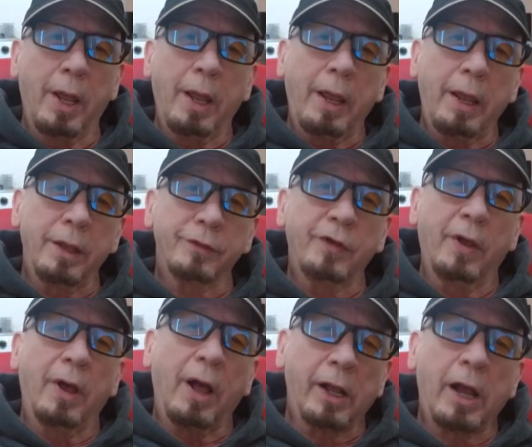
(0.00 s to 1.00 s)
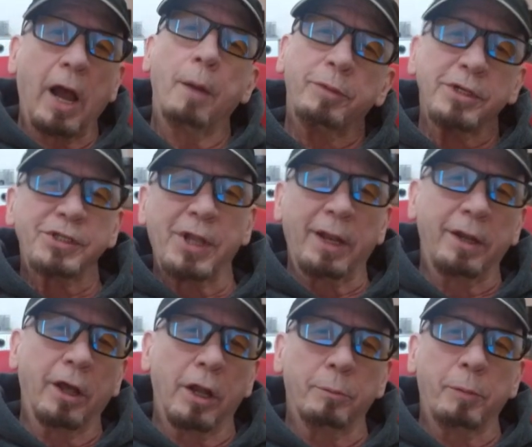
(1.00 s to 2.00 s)
is a cop is standing
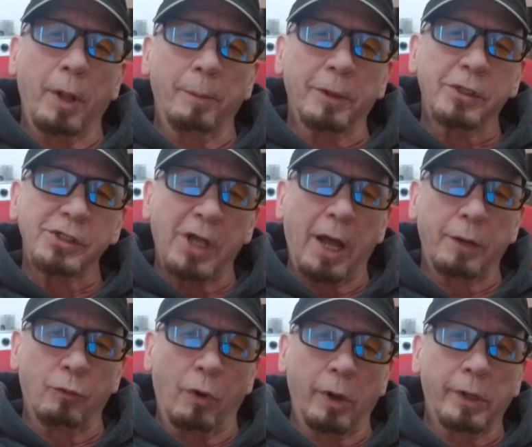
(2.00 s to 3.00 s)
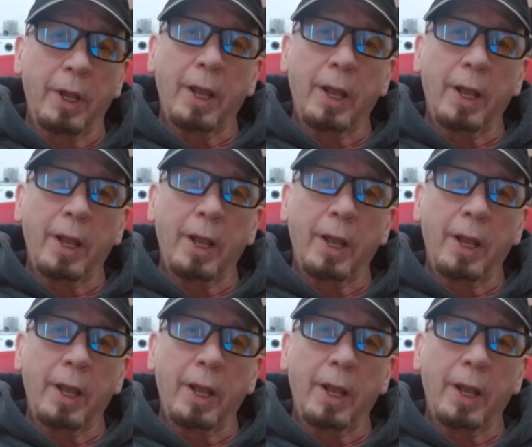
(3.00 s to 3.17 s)
on a public sidewalk,